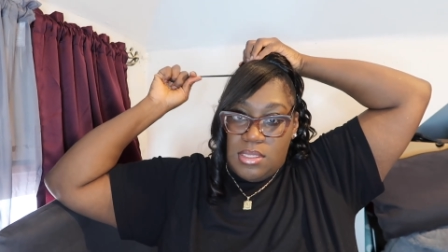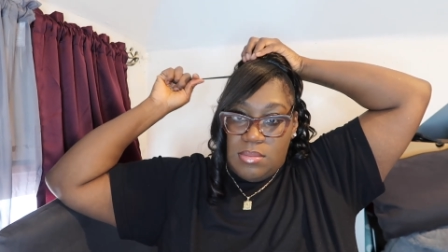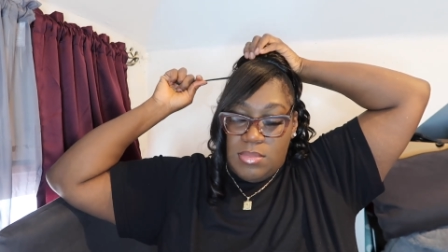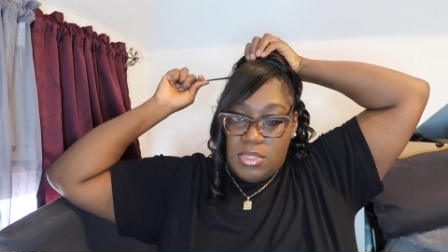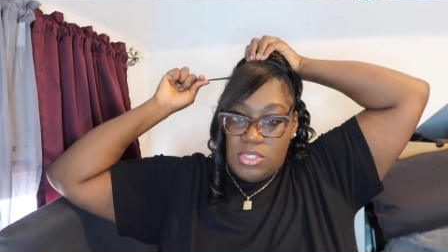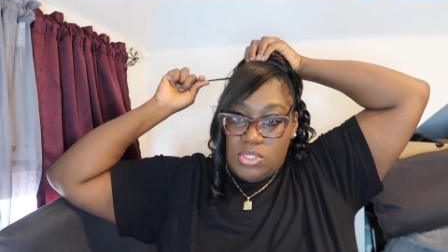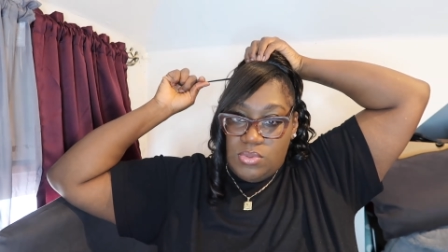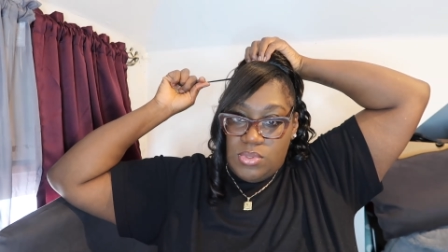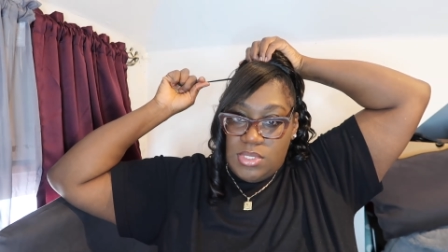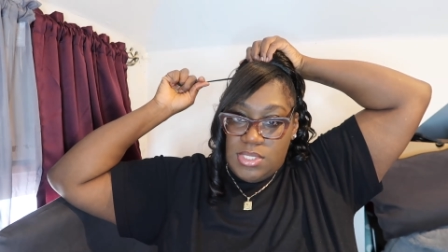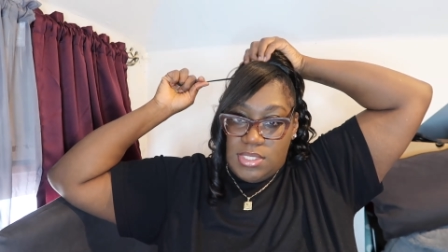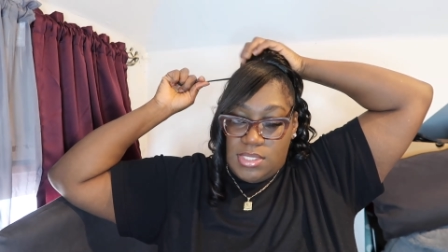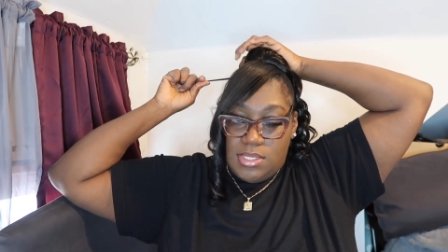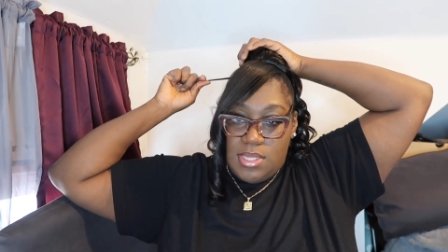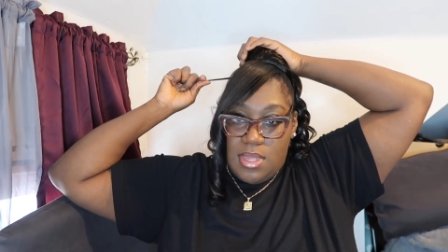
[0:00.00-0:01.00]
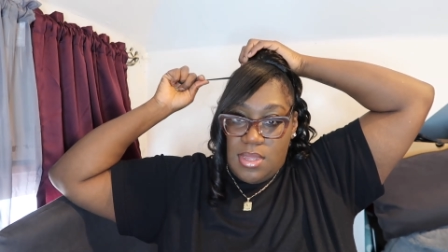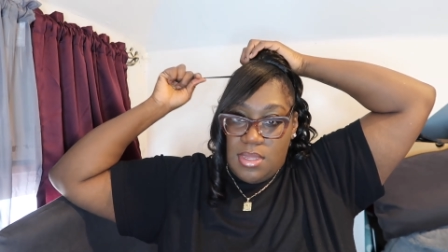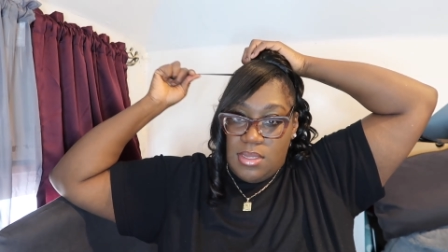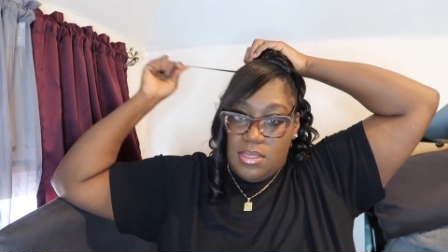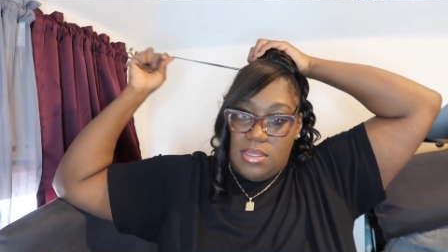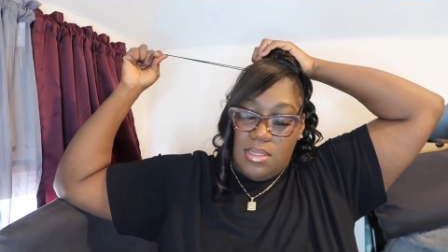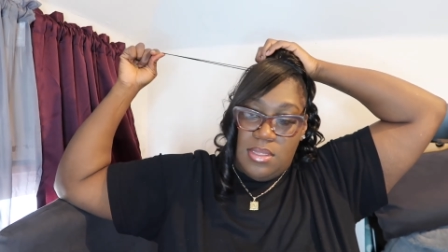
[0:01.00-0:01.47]
Make sure it's tucked.
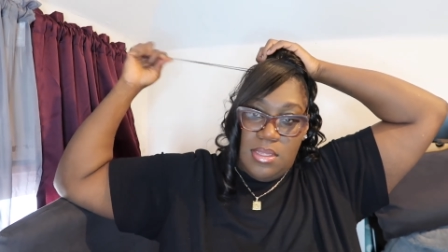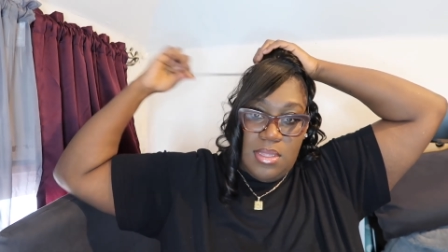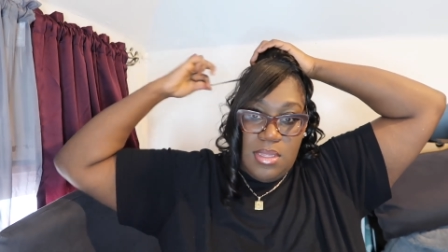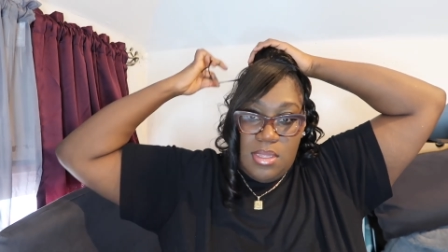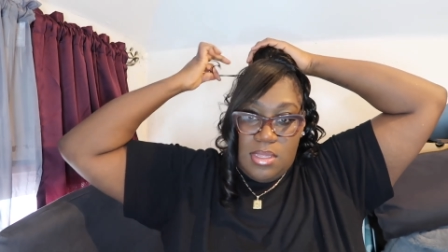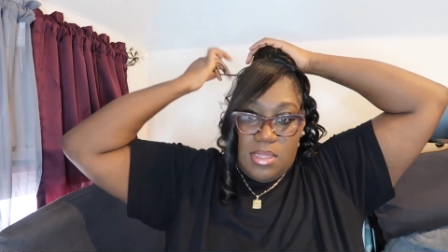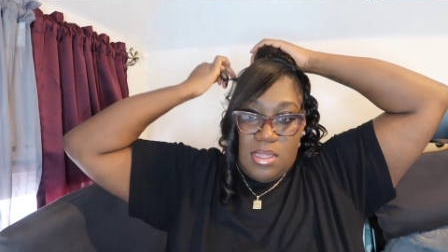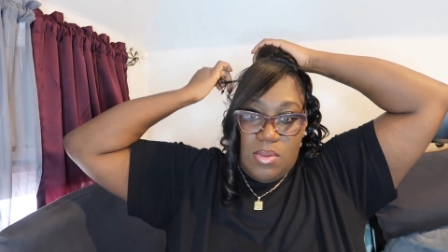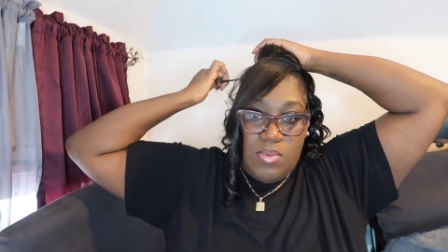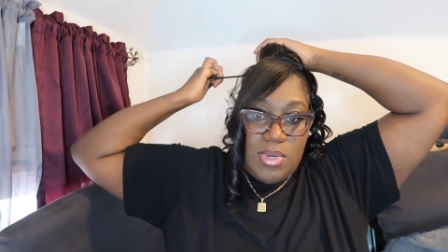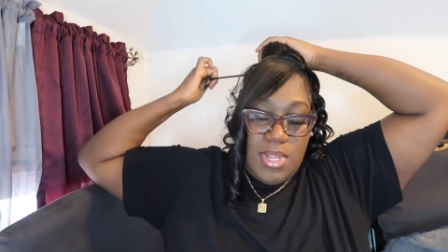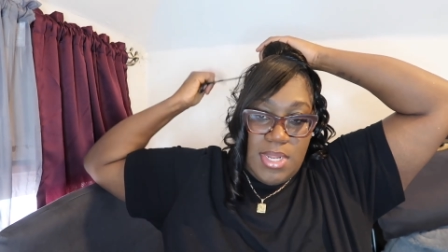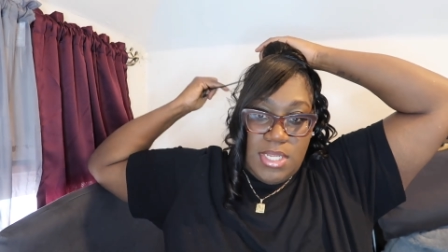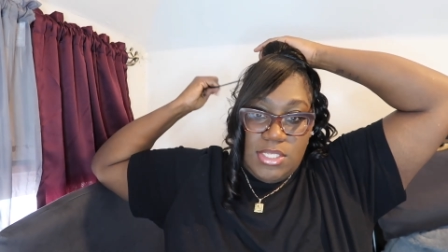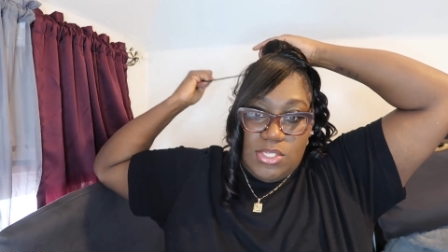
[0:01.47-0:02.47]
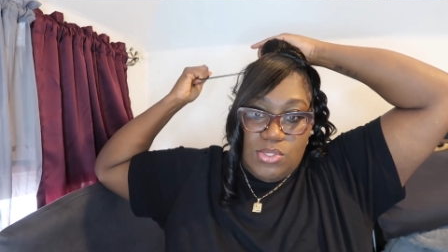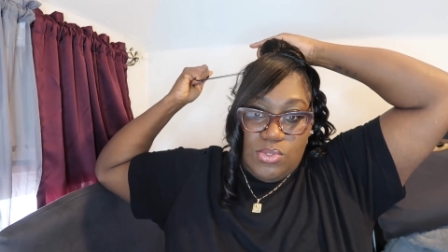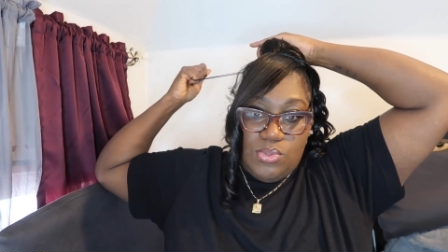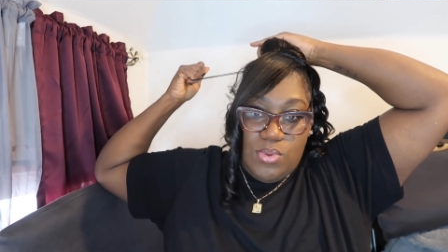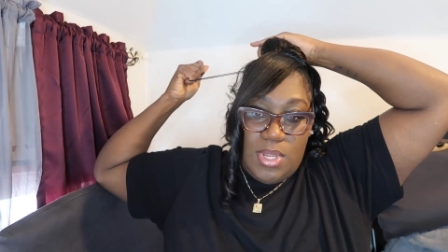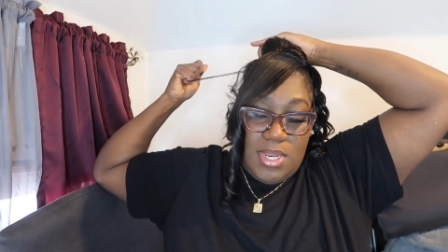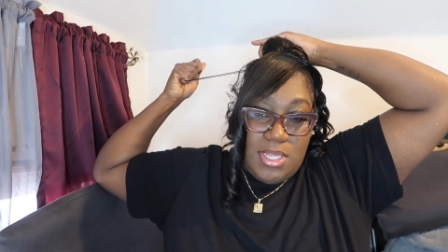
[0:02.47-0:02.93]
And what I like to
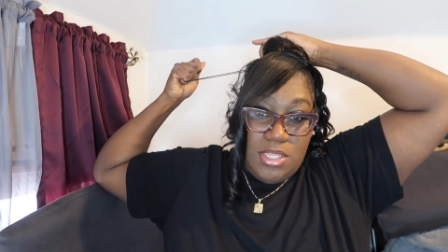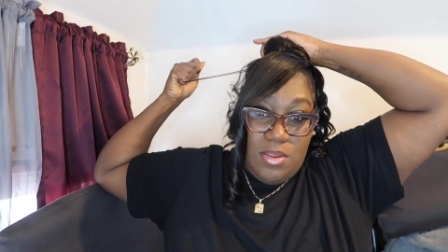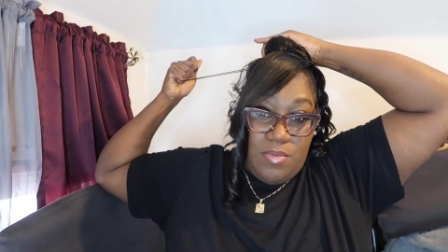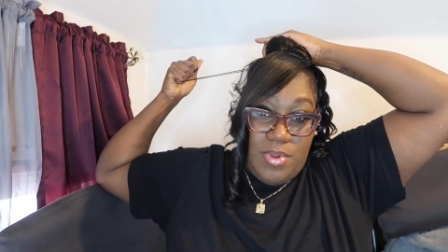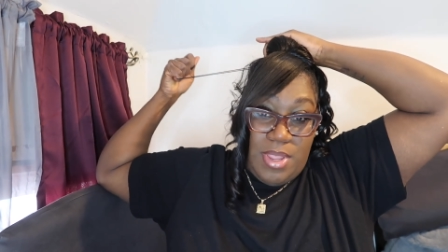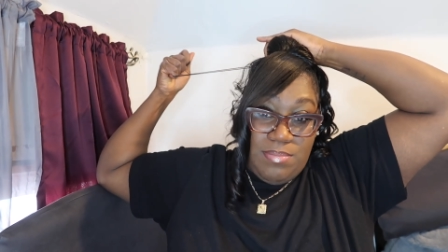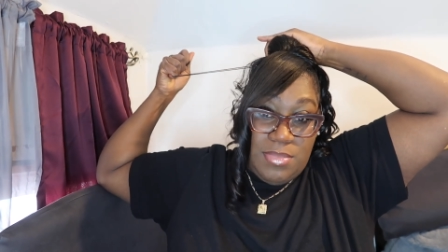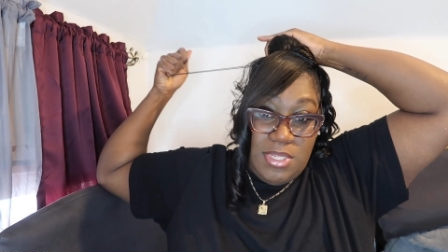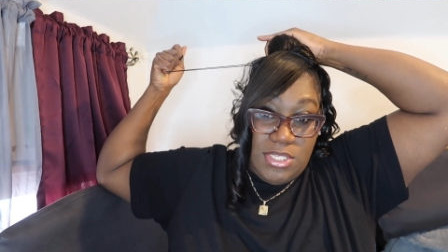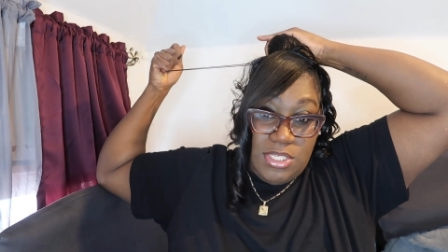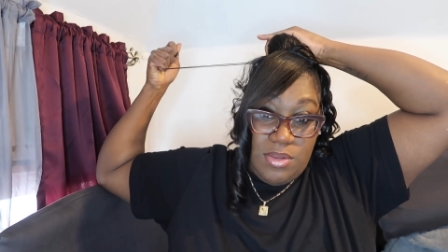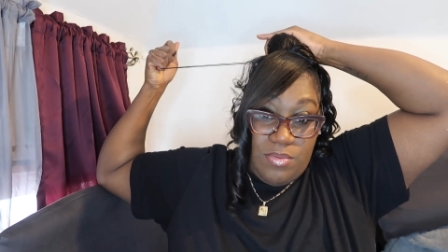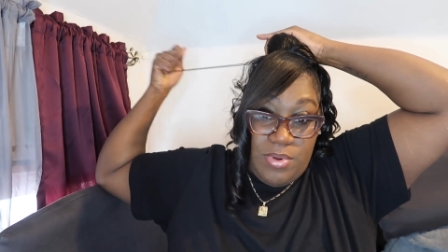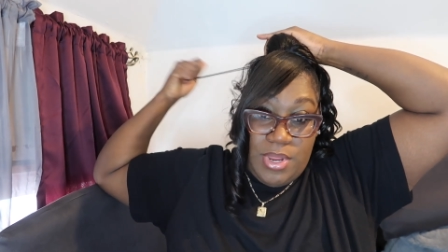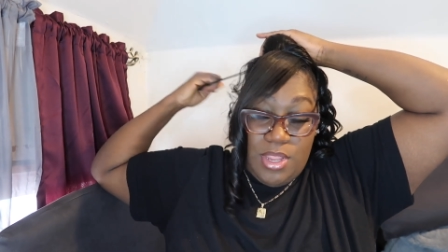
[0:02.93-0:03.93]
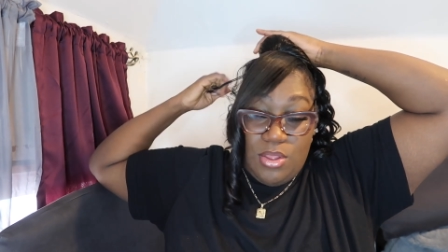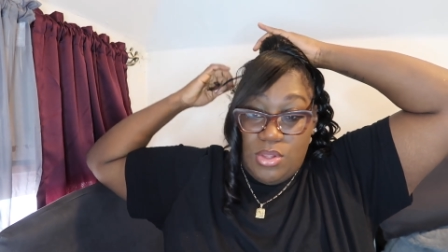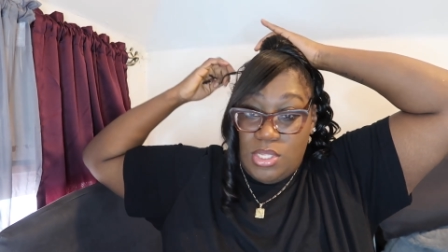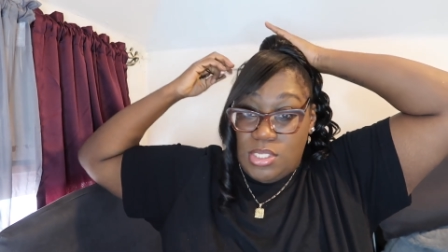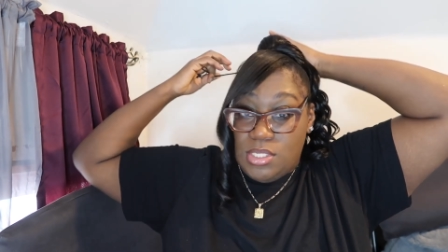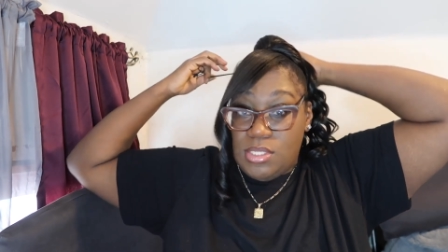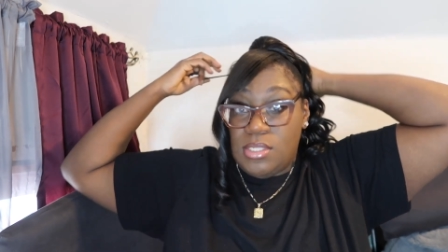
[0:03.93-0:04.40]
do, I like to wrap this around,
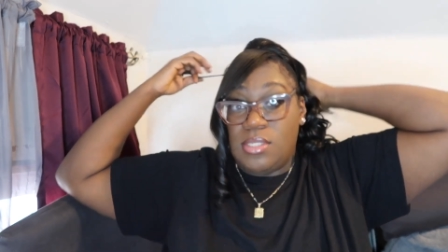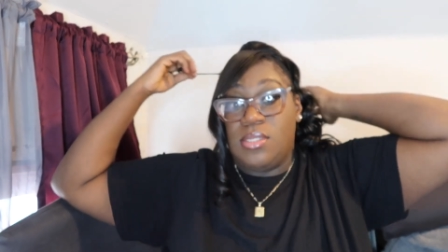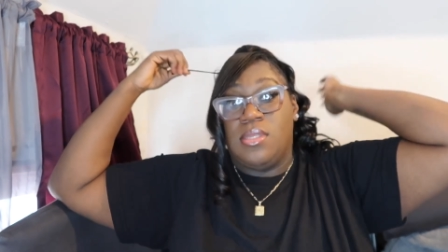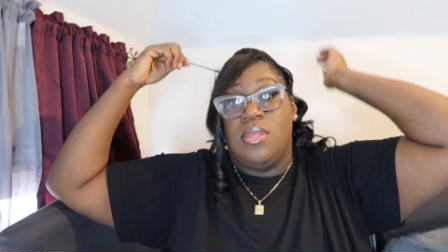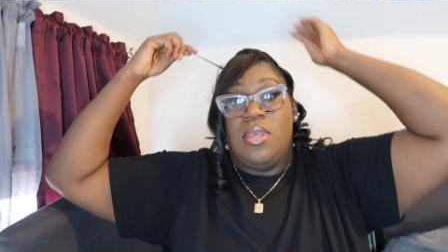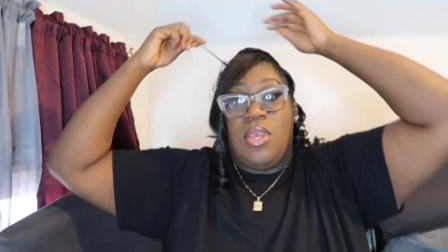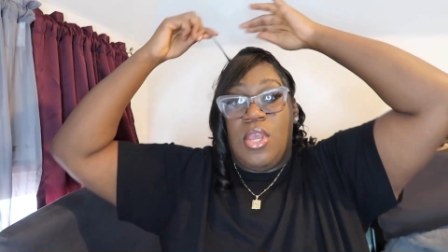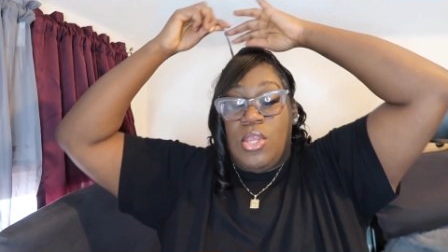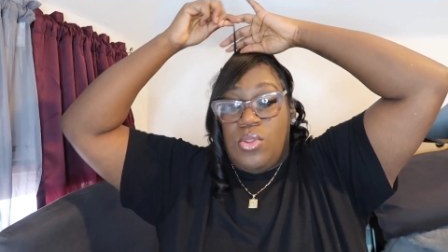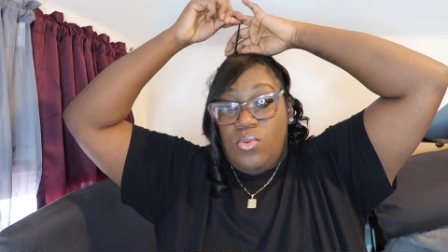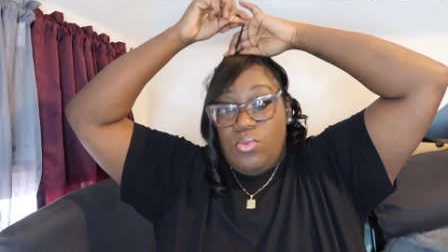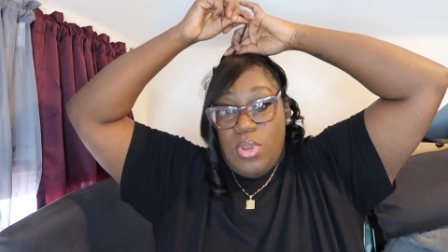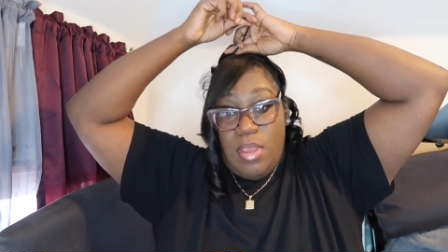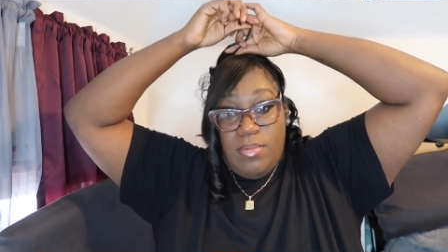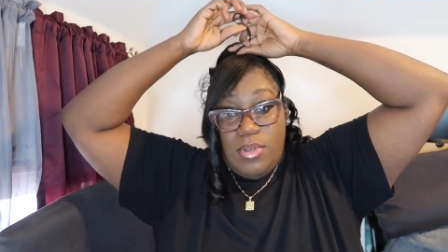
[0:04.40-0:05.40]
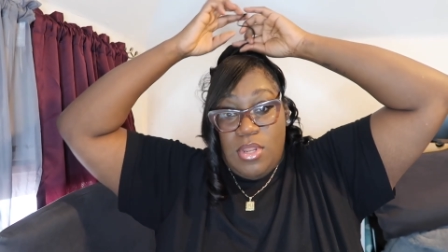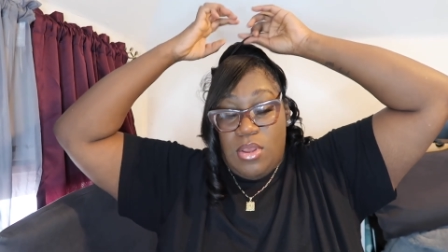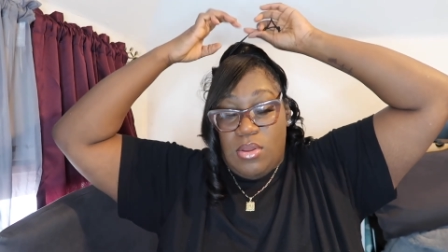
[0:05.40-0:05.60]
because you never know.